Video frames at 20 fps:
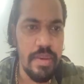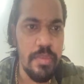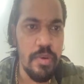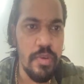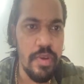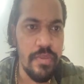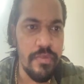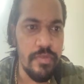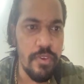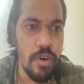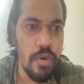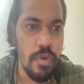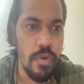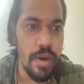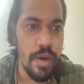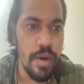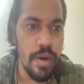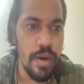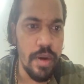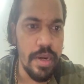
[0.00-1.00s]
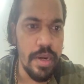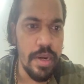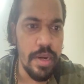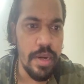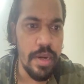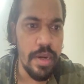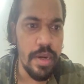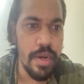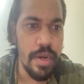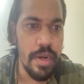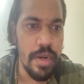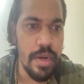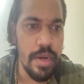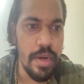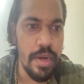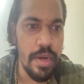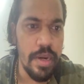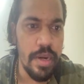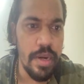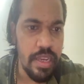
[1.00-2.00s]
moving forward.
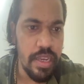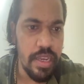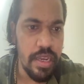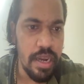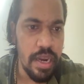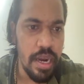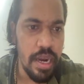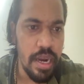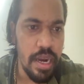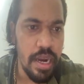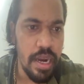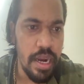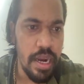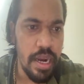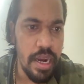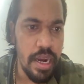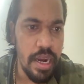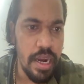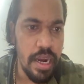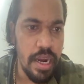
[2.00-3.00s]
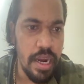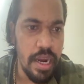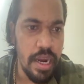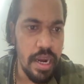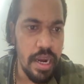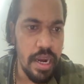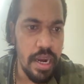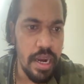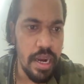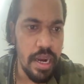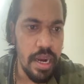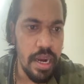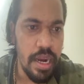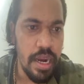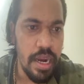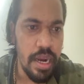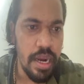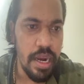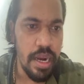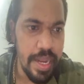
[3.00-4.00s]
We are now
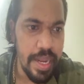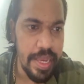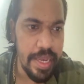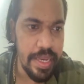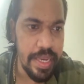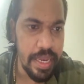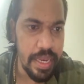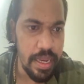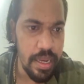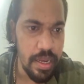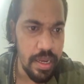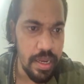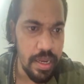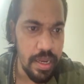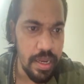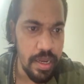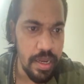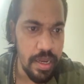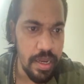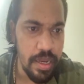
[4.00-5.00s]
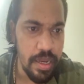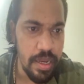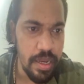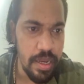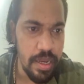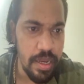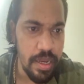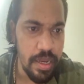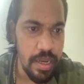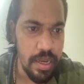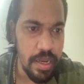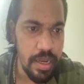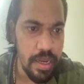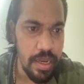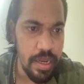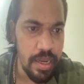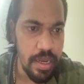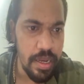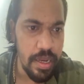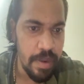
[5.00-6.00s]
clicking,
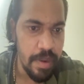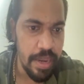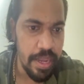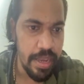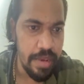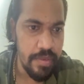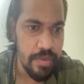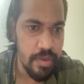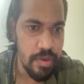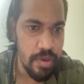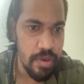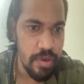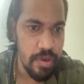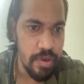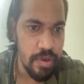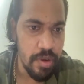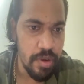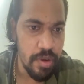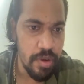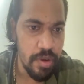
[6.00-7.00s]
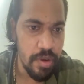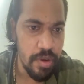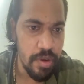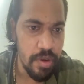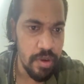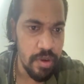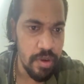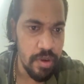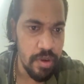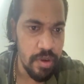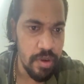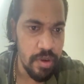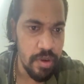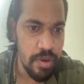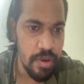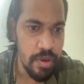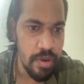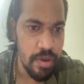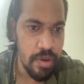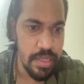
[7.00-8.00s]
I believe, on there is a link,
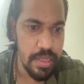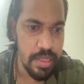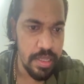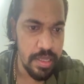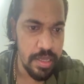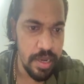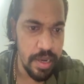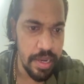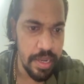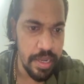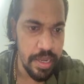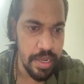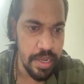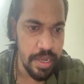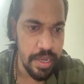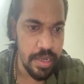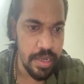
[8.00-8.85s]
right? It's a link,